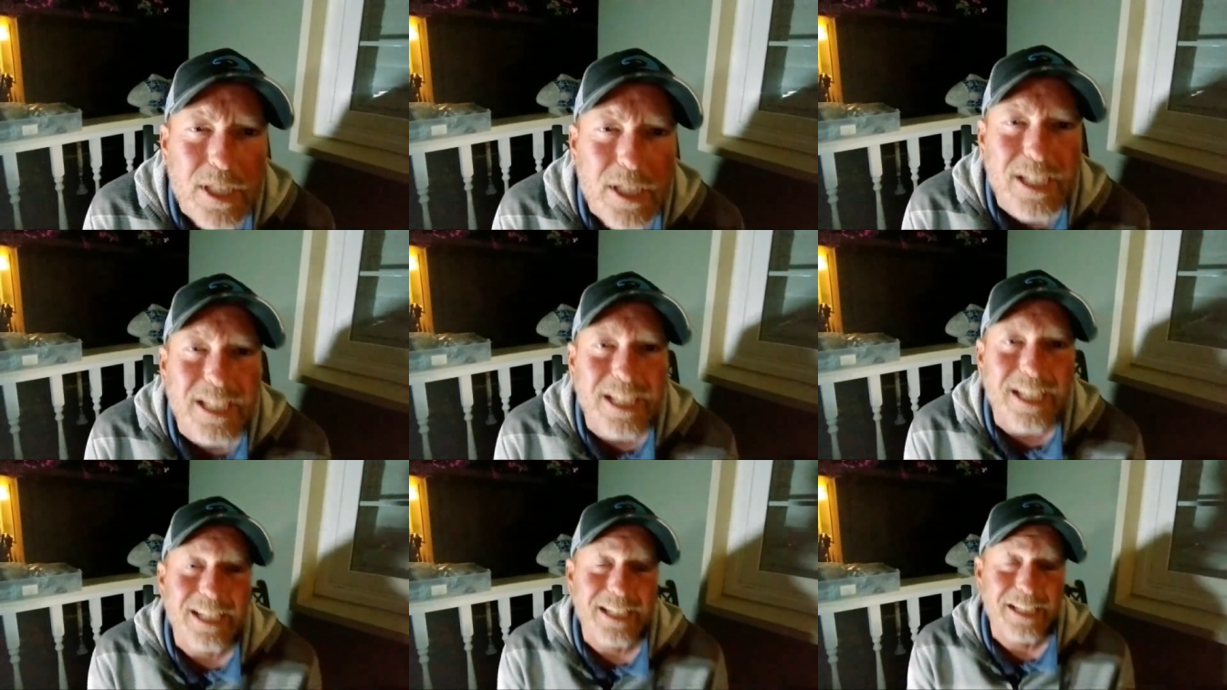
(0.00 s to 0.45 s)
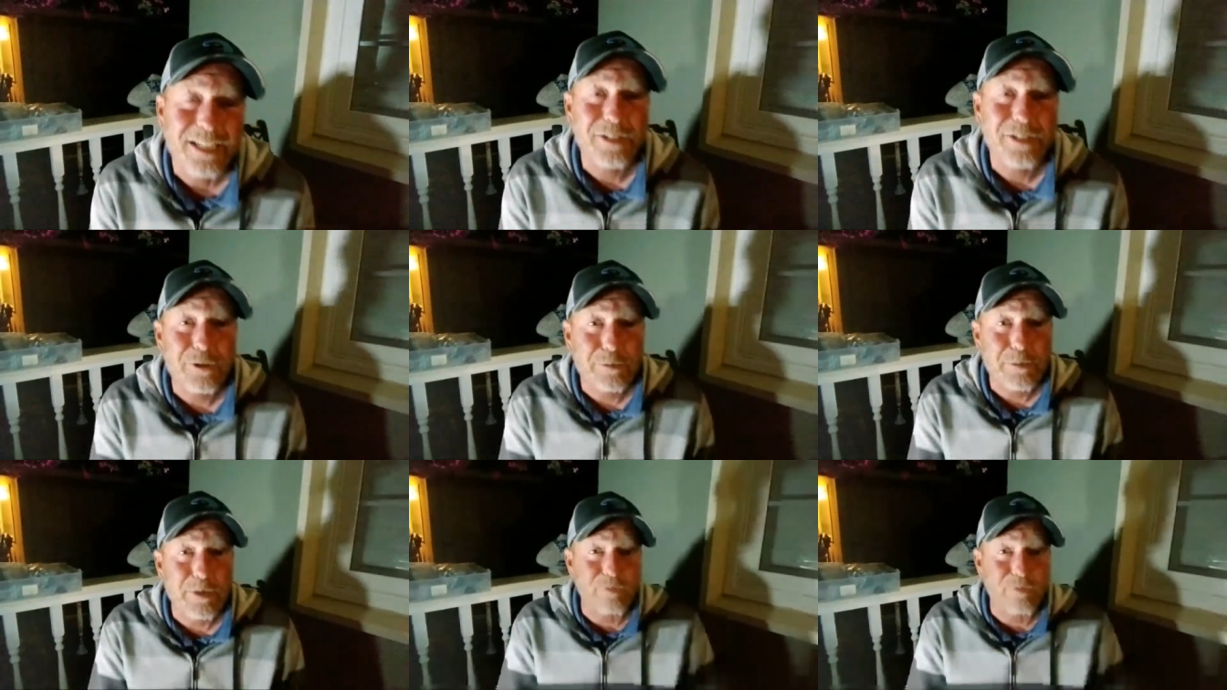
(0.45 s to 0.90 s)
Yeah, it
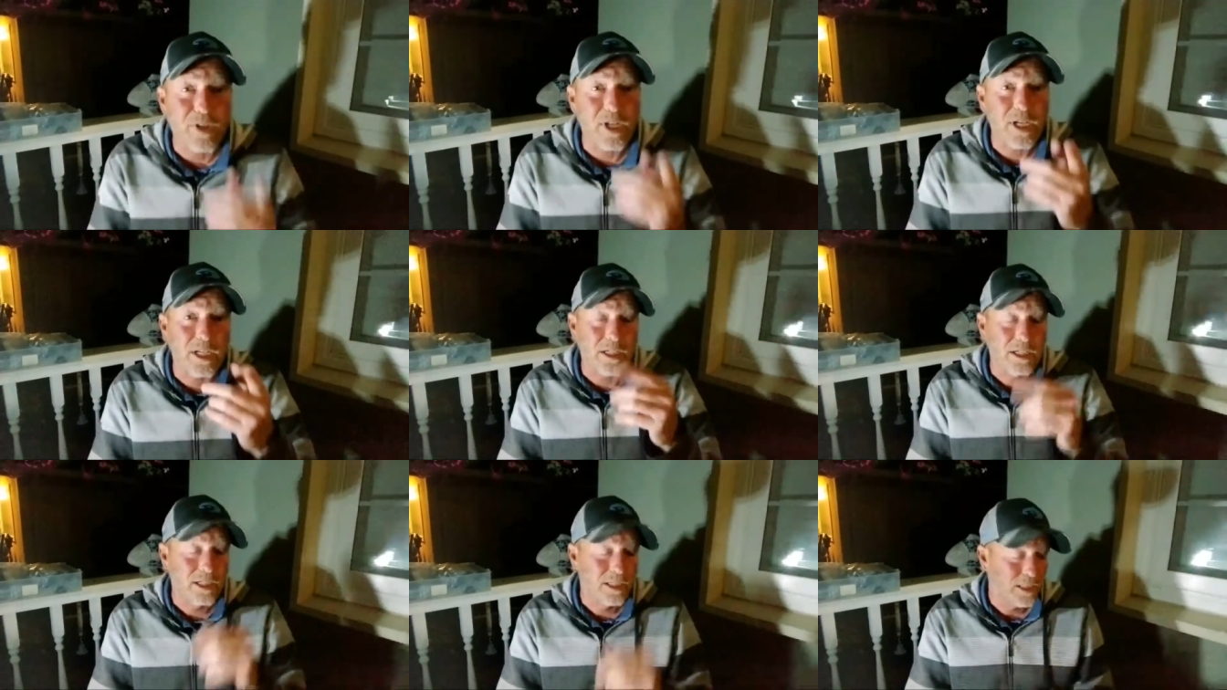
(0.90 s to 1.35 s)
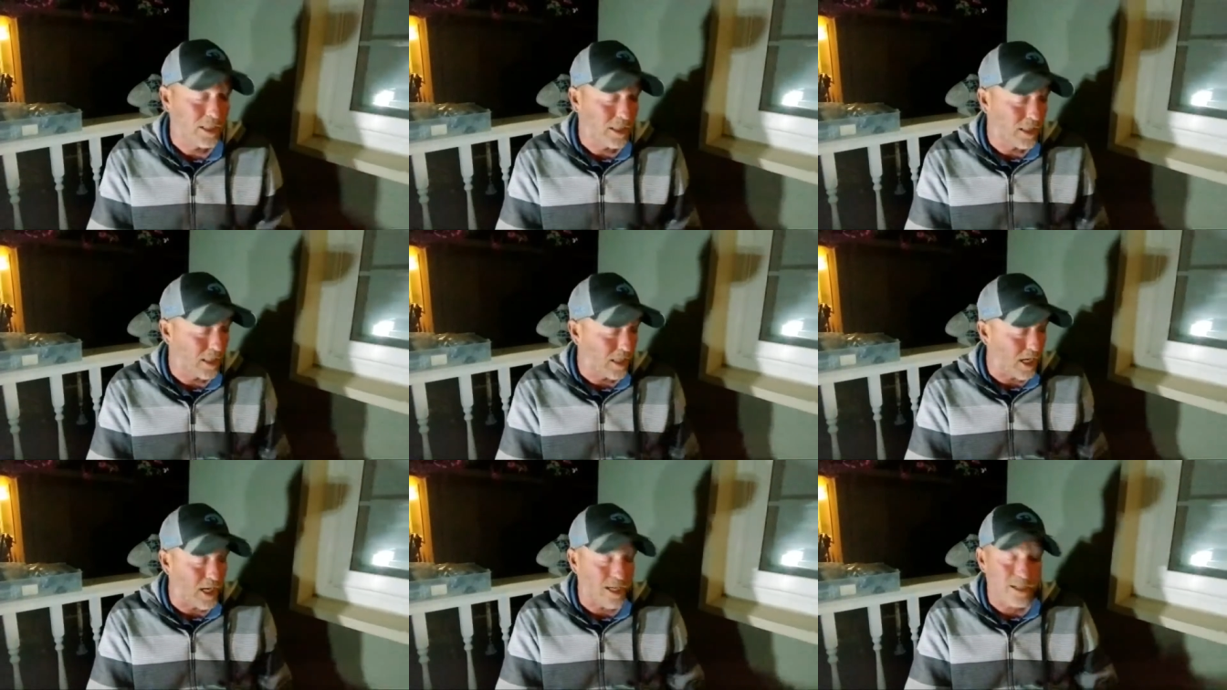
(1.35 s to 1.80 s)
should be fun.
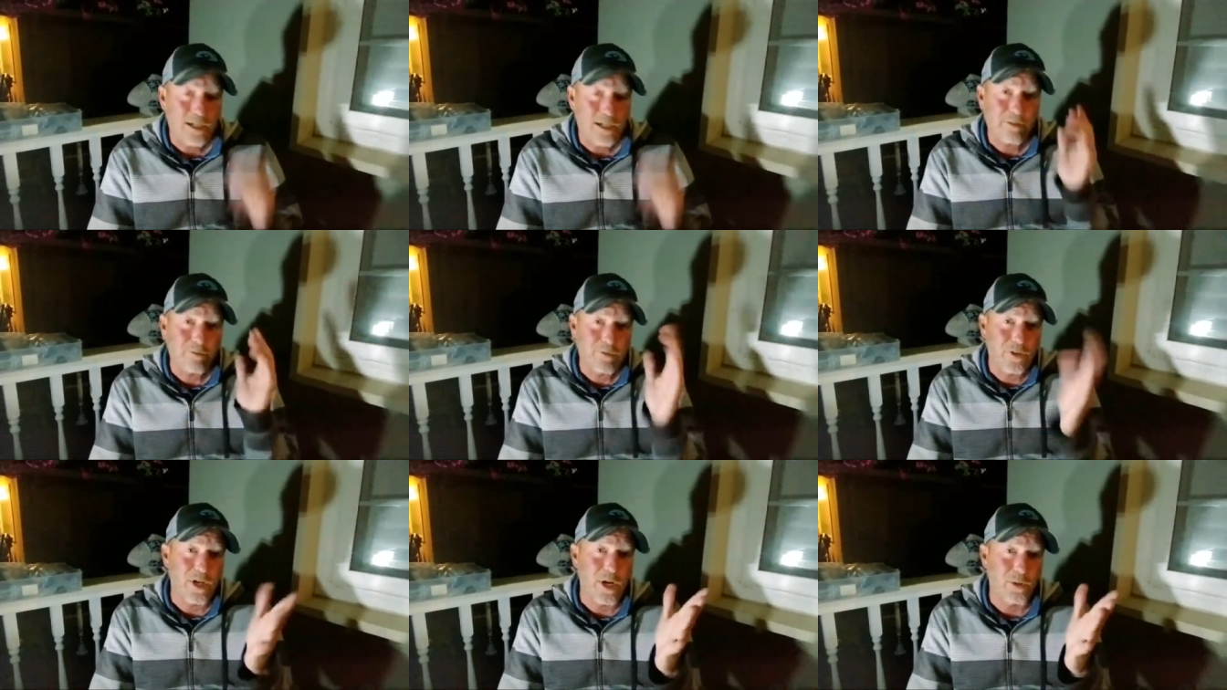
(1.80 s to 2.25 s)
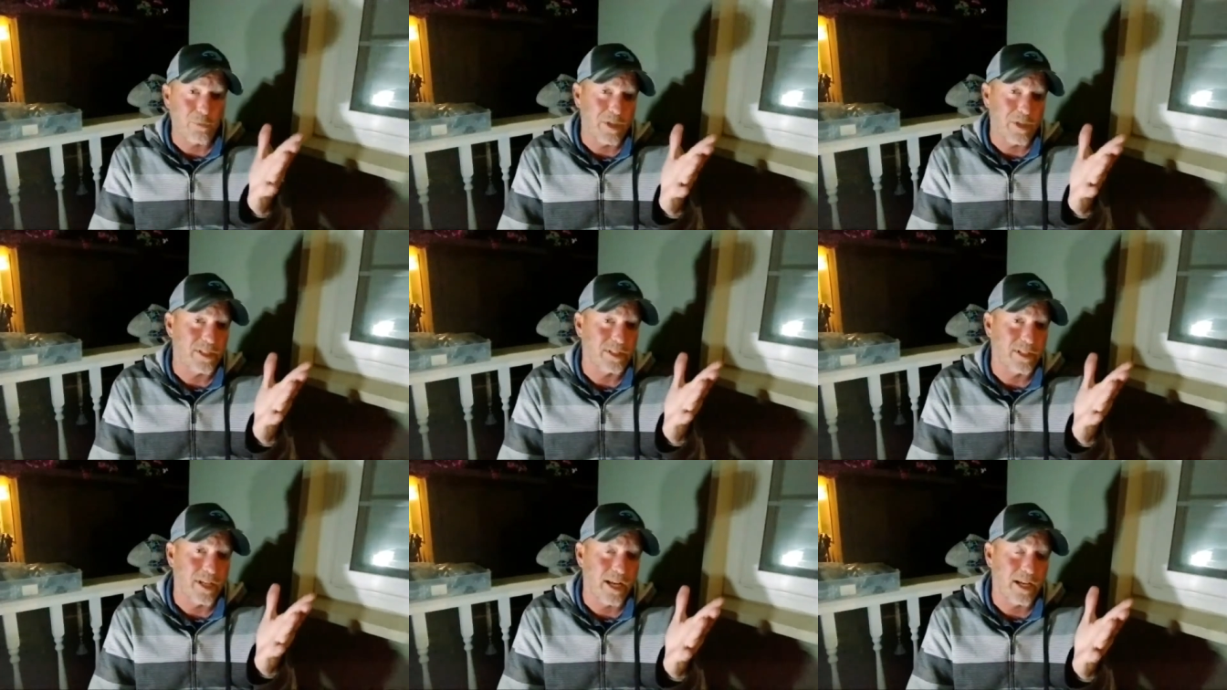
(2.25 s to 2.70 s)
I just got to figure out
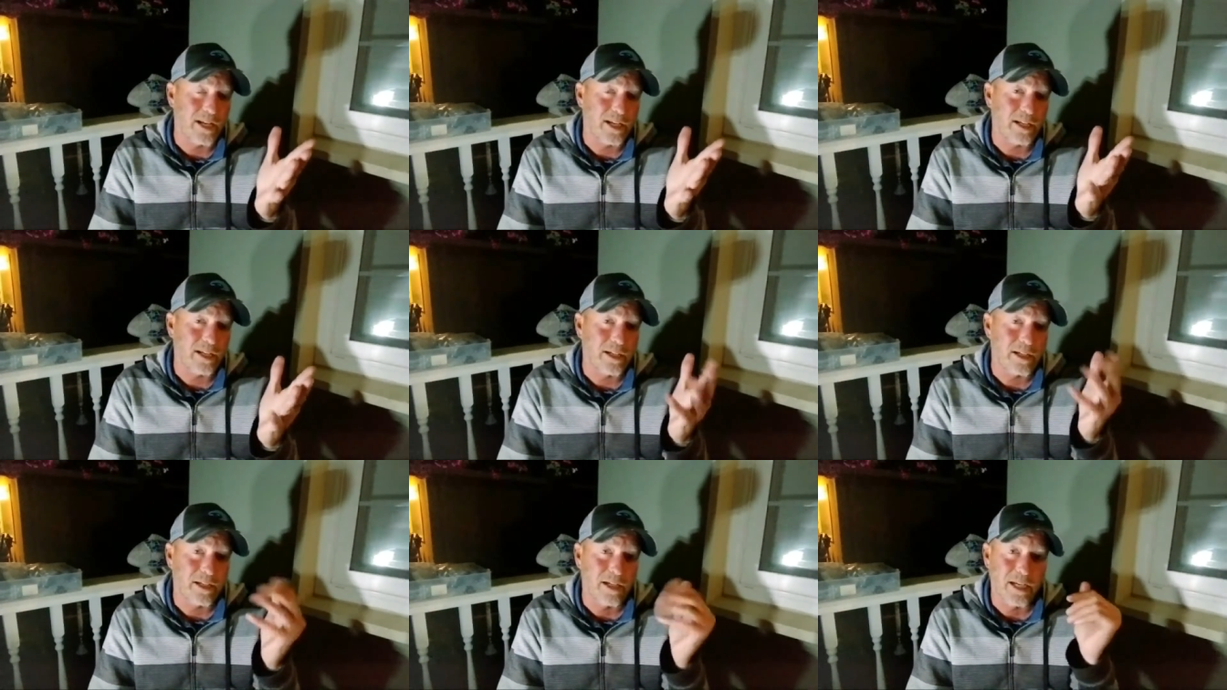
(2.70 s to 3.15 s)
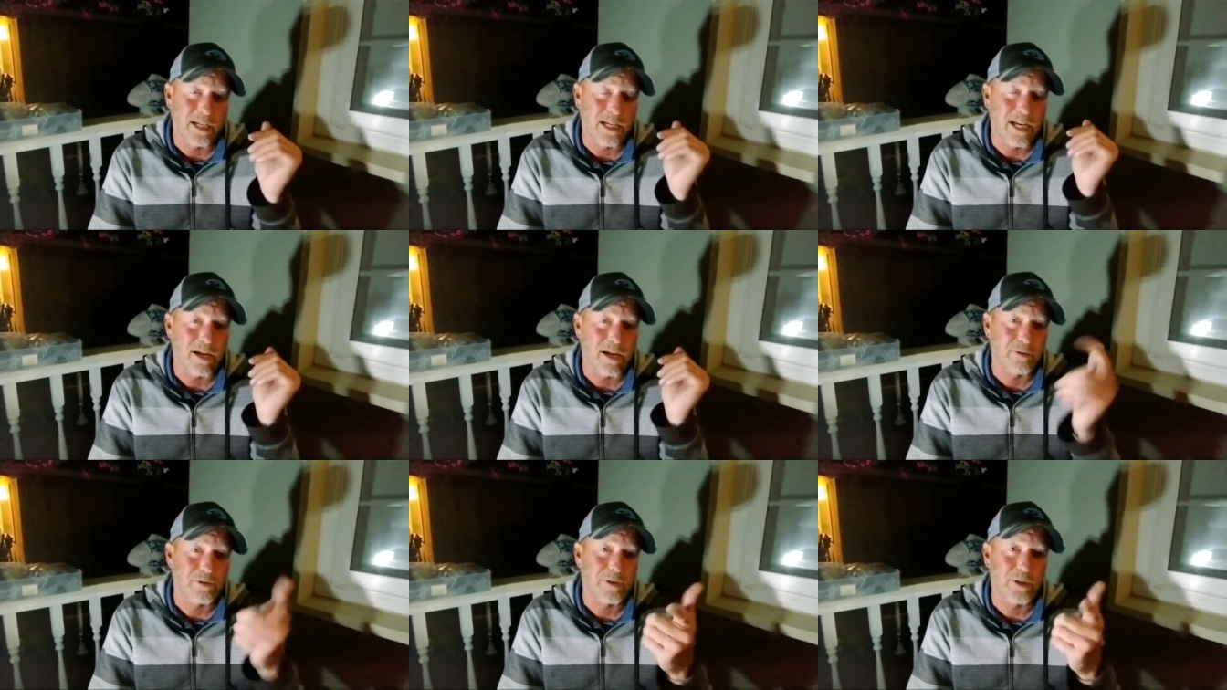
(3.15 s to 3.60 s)
which setting and
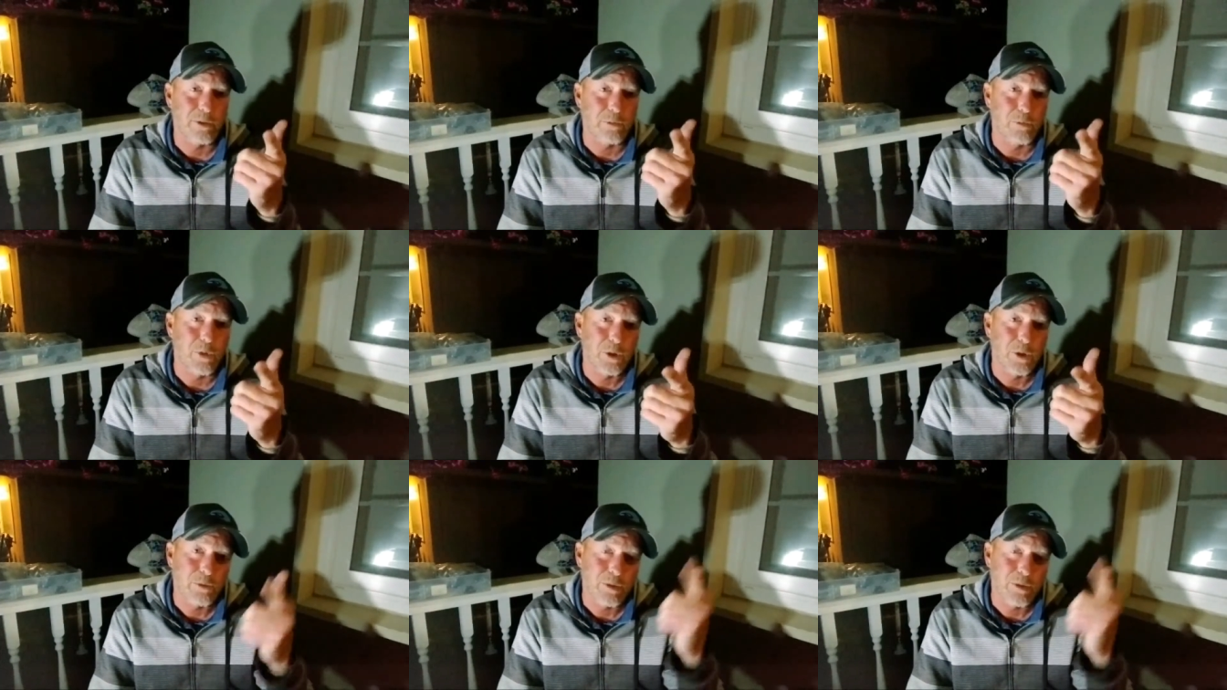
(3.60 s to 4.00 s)
how it's going to work